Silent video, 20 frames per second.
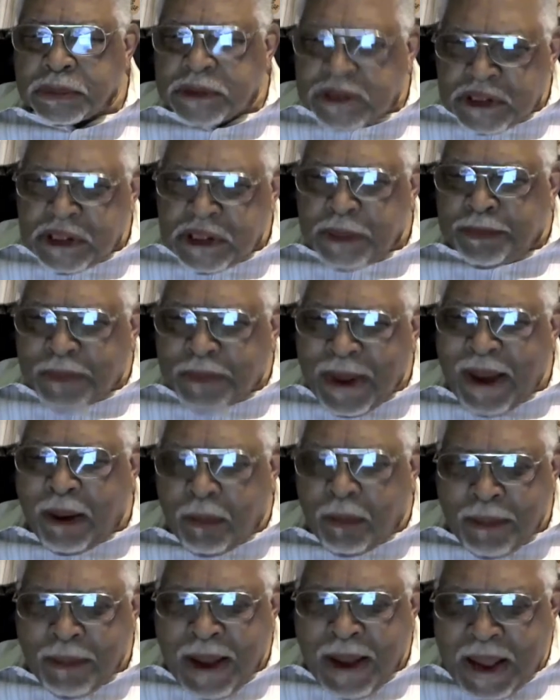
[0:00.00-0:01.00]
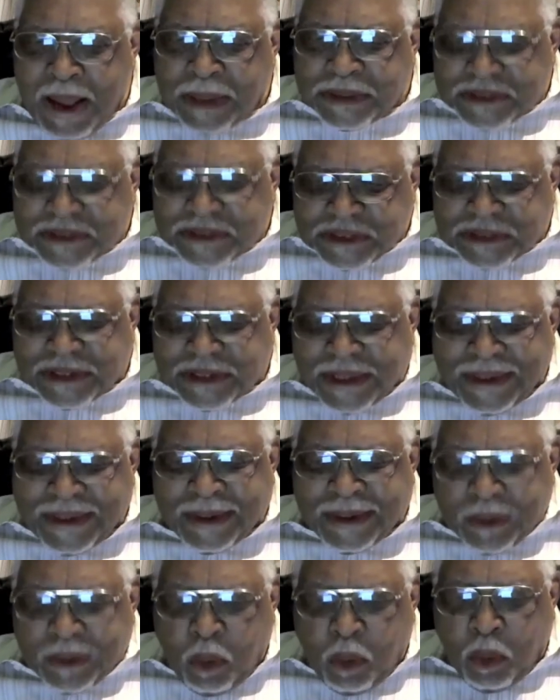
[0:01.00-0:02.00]
Keep our mind
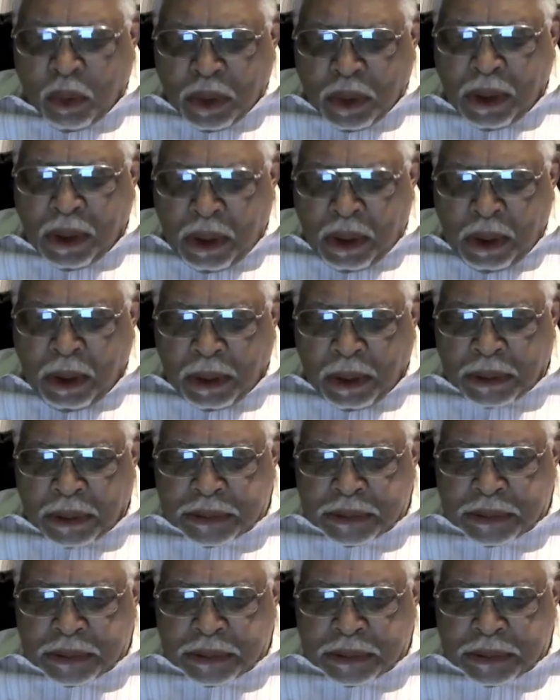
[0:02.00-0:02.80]
stayed on God.